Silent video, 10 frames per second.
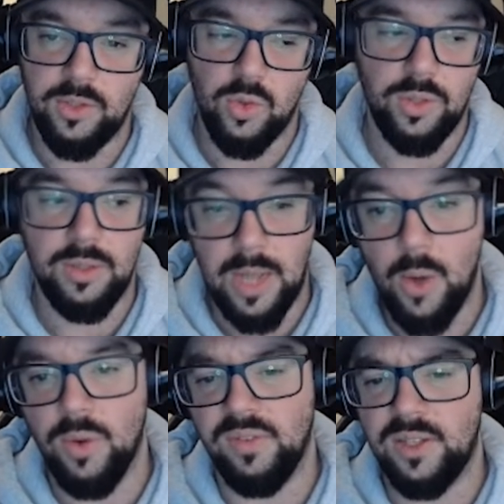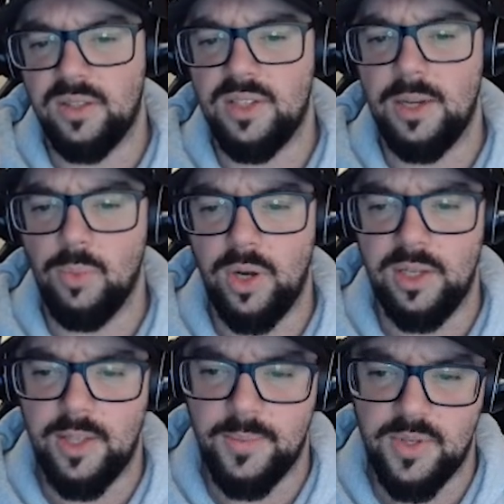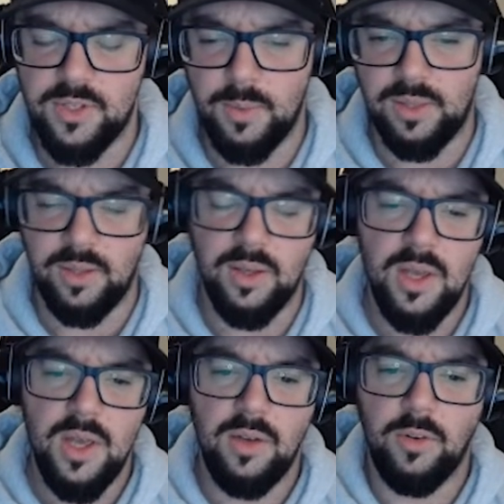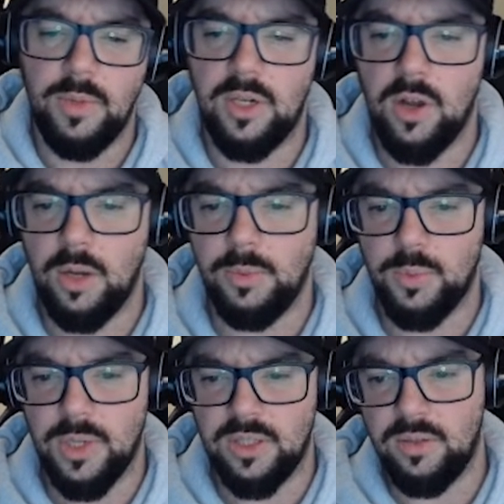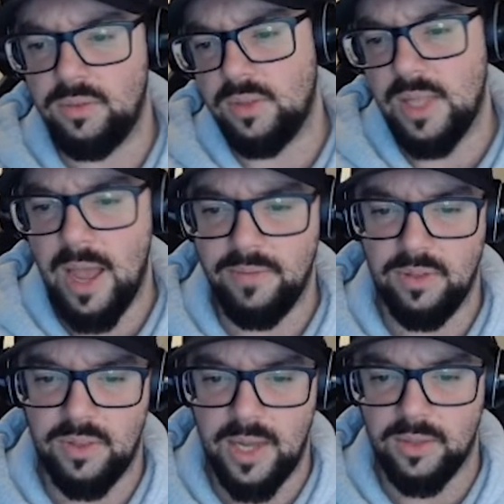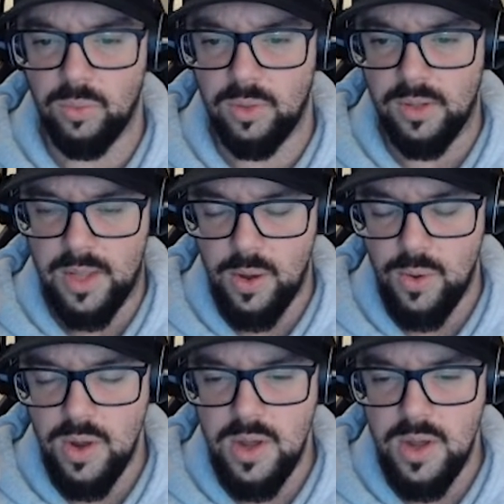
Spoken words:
So I would have liked to see a more in-depth system. I think from an economy perspective, having that would allow